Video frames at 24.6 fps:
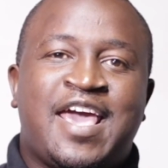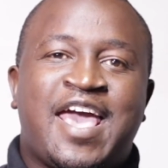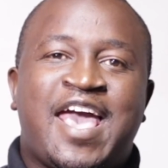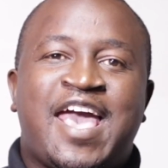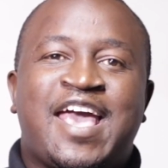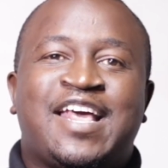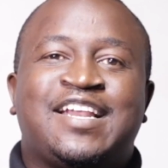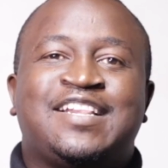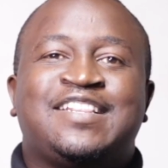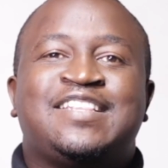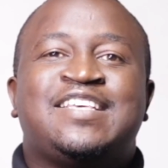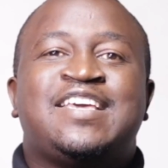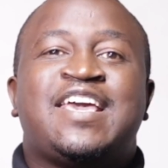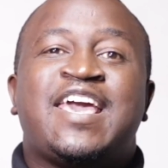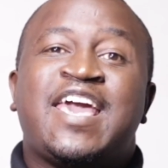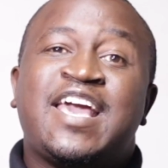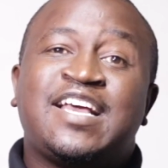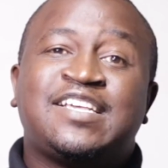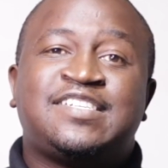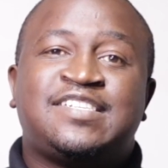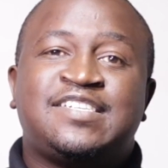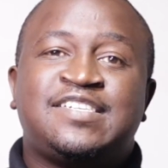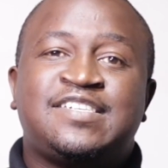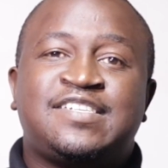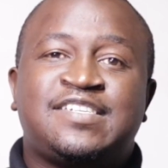And the
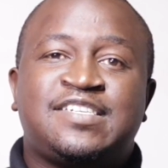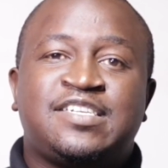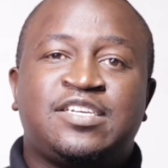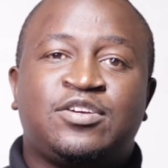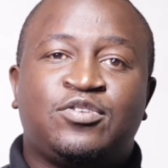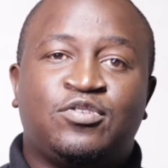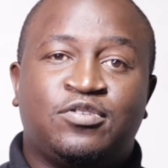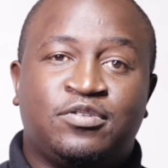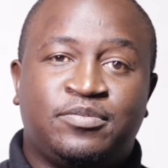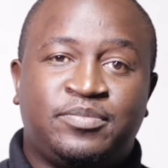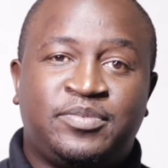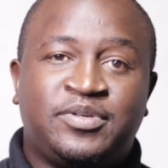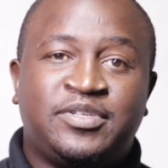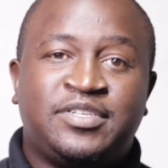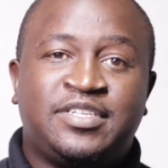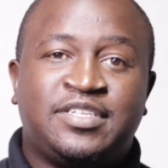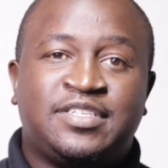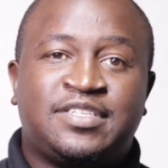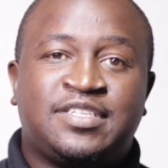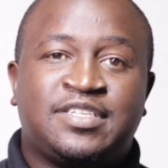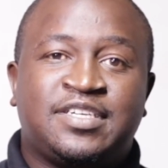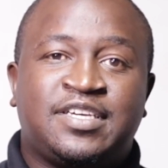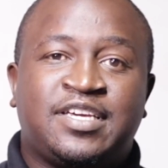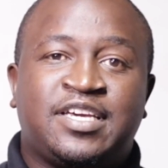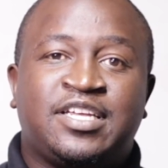X D C
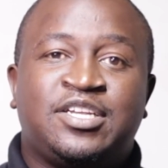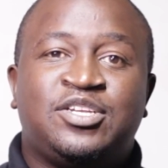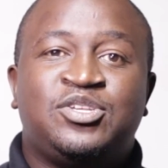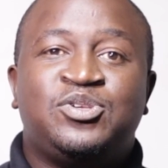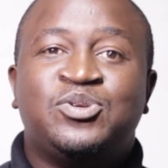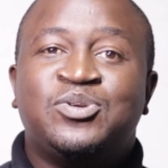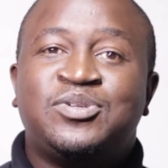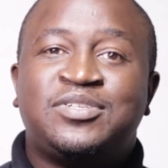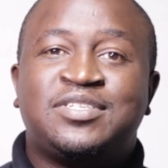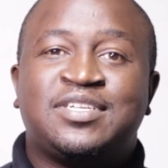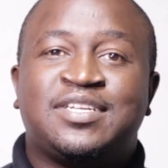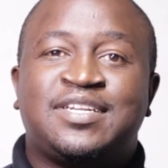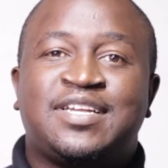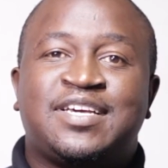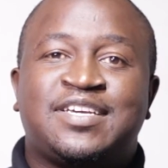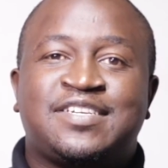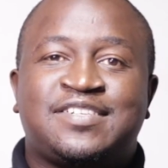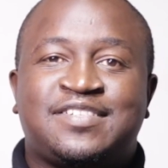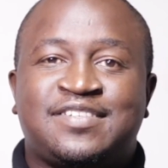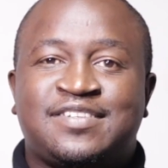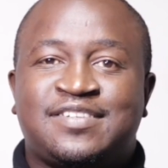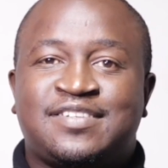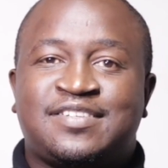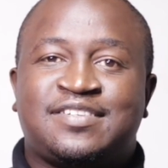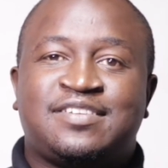community can utilize
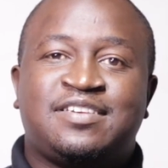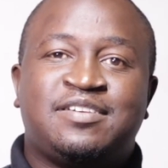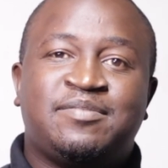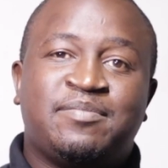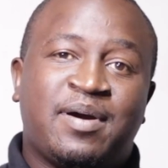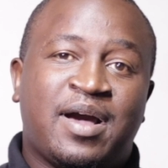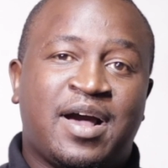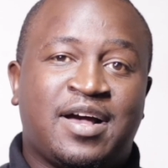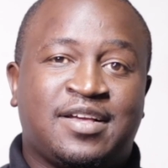the same